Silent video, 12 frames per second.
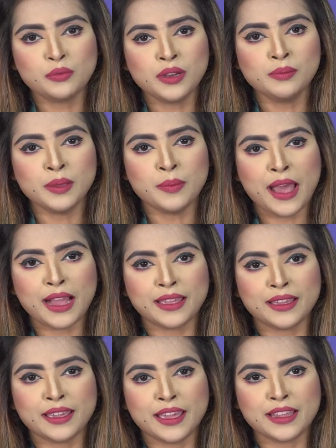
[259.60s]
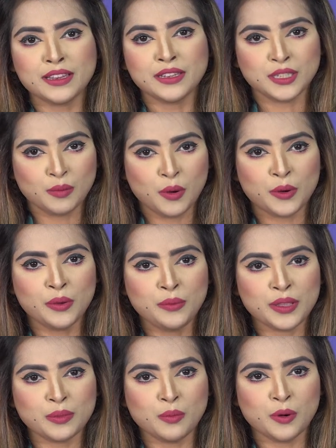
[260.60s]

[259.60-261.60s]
We'll be back again tomorrow with